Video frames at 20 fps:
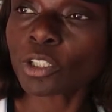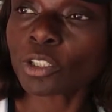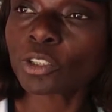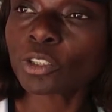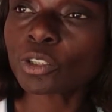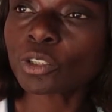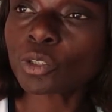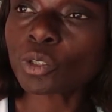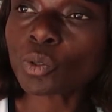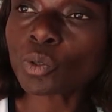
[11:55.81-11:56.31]

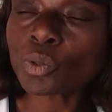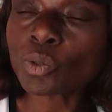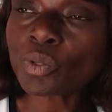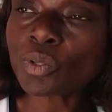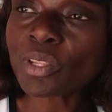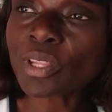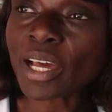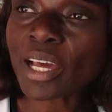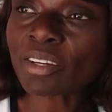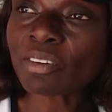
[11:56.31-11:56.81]

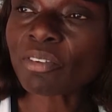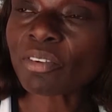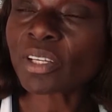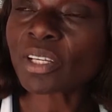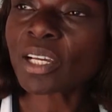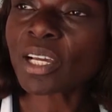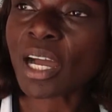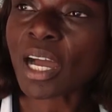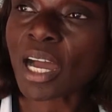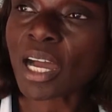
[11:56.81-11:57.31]
So that
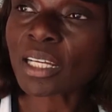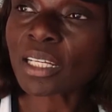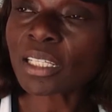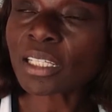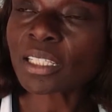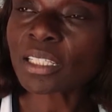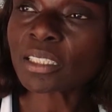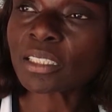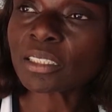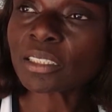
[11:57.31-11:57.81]

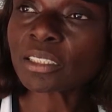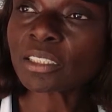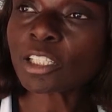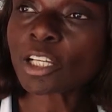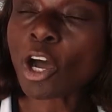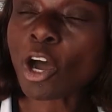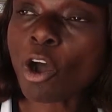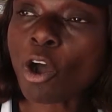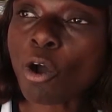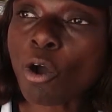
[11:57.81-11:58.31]
regardless
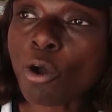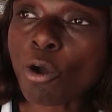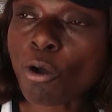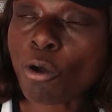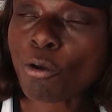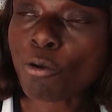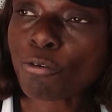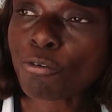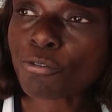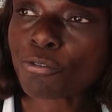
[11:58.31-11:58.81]

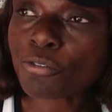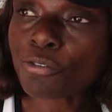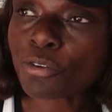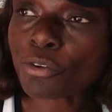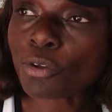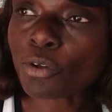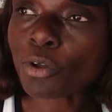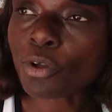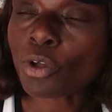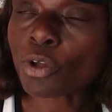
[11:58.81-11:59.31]
of
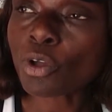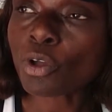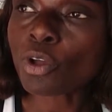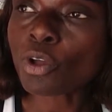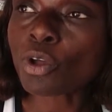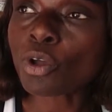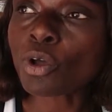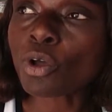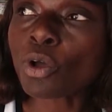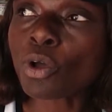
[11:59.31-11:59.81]

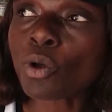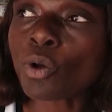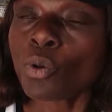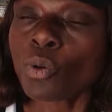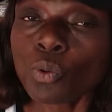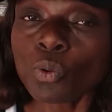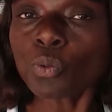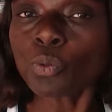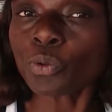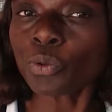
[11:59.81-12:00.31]

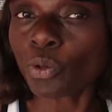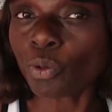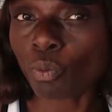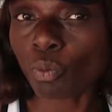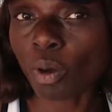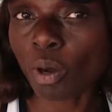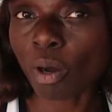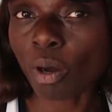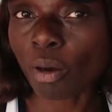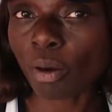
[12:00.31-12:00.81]
who you
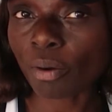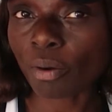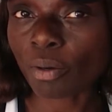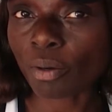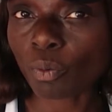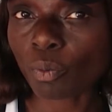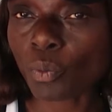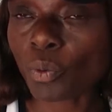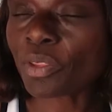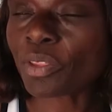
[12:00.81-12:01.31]
are,
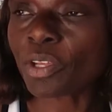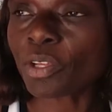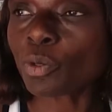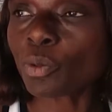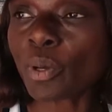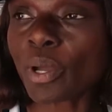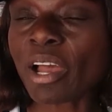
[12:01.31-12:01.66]
whether you